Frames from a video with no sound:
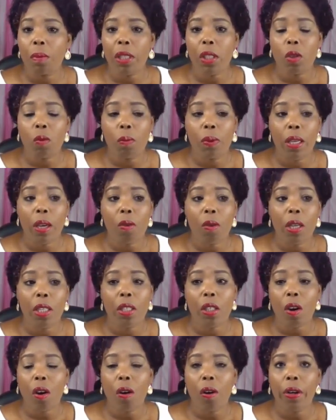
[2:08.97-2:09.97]
but to be
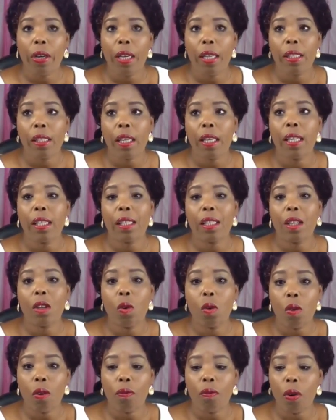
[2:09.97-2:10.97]
quite honest, is
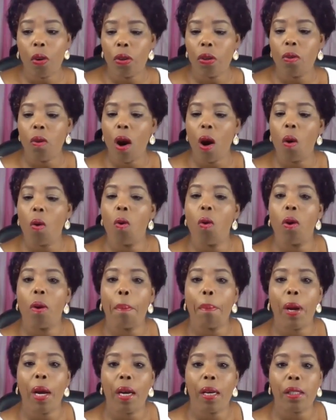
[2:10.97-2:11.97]
good for your
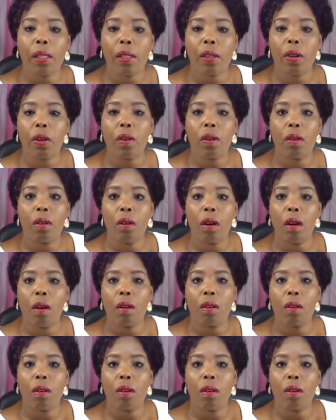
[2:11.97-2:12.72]
own personal